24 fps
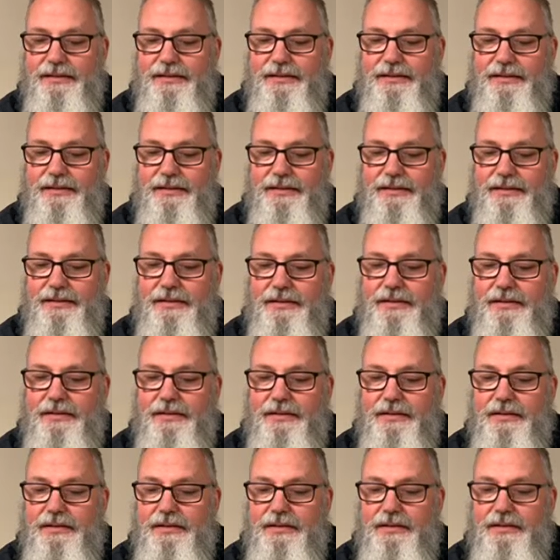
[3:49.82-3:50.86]

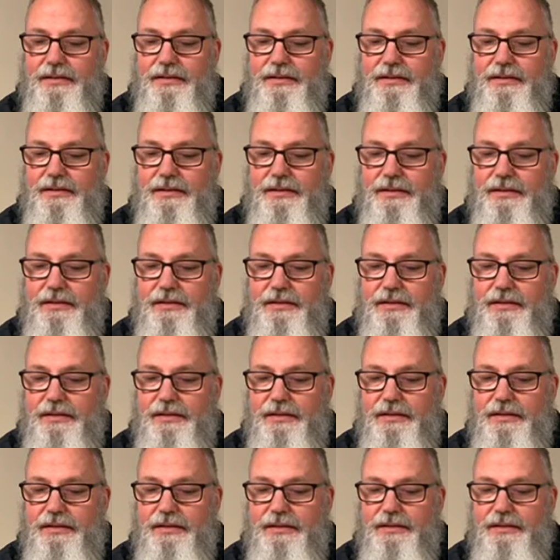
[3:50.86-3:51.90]

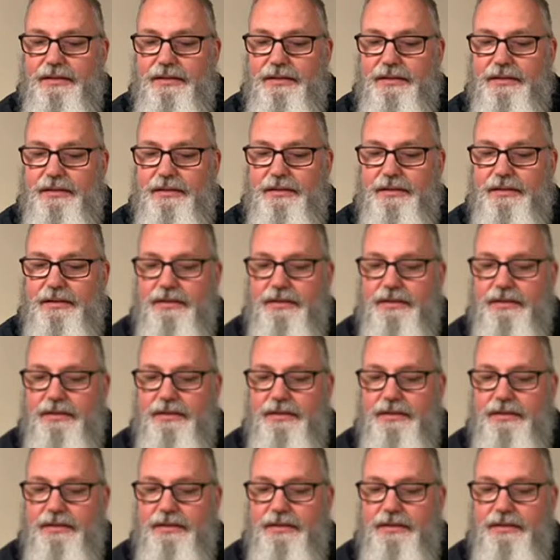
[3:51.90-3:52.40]
Nobody speaks.